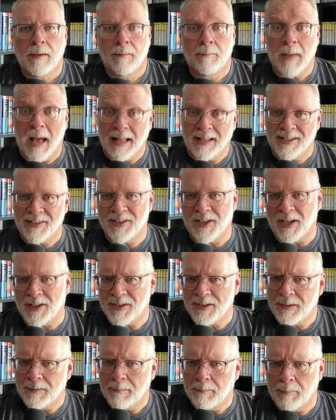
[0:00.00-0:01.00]

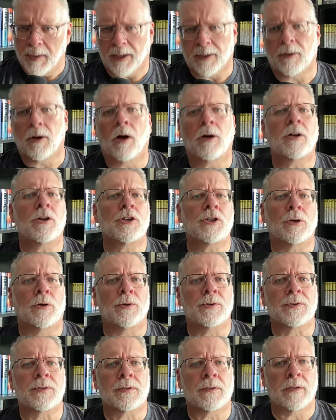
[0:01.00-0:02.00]
Palimpsests by Carter
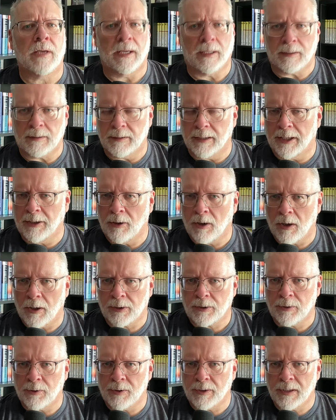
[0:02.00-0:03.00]
Scholz and Glenn
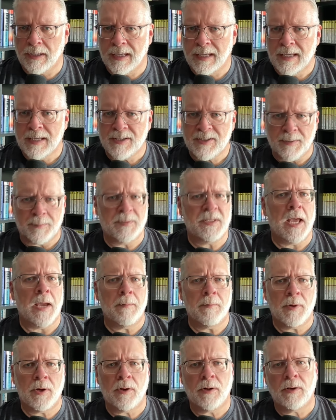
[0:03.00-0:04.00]
Harcourt,
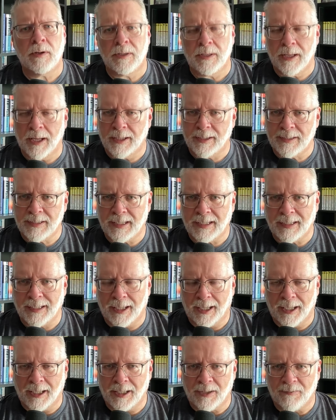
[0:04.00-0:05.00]
September
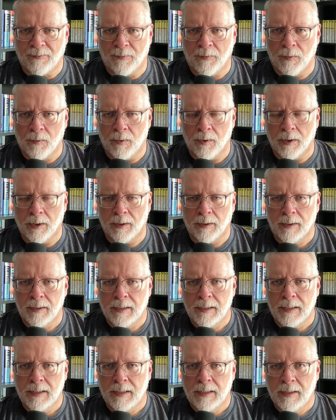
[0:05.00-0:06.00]
1984.
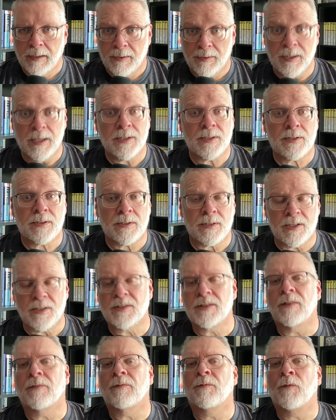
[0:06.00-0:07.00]
This
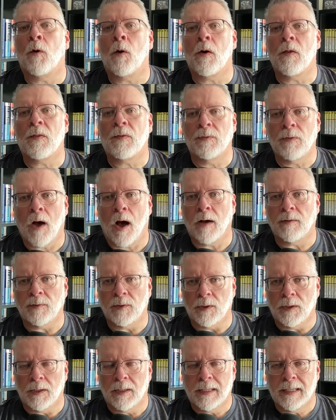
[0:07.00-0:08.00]
is the fourth
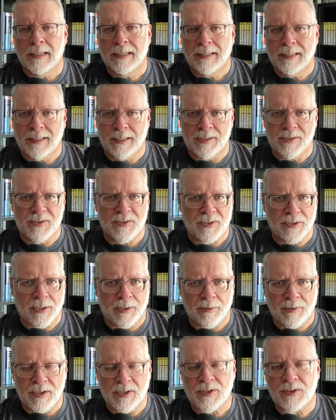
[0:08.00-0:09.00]
novel in
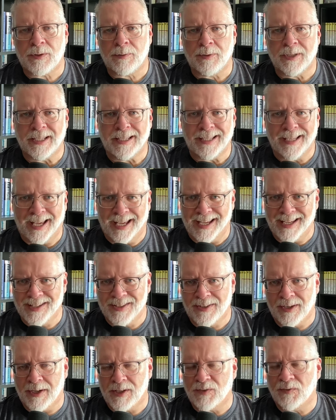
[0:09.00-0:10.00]
Series 3
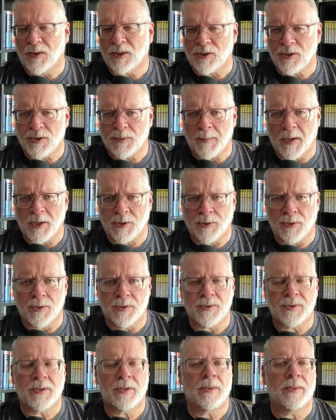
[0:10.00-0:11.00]
Ace Science Fiction
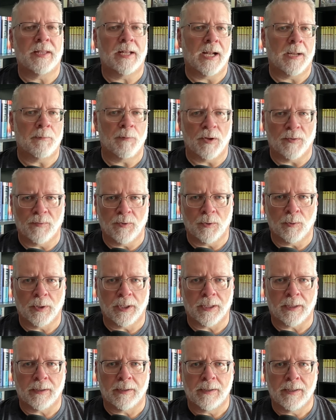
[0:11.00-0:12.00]
Specials that I'm
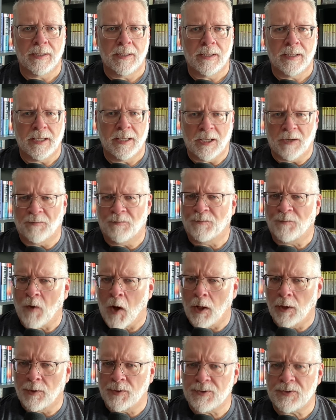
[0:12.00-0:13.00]
reviewing. It
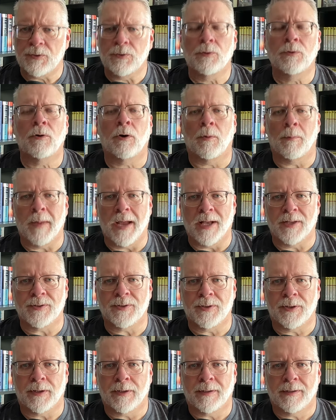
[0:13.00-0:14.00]
follows
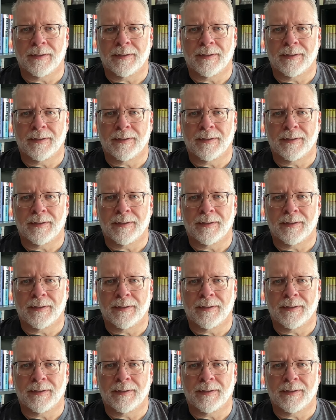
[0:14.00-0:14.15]
Neuromancer.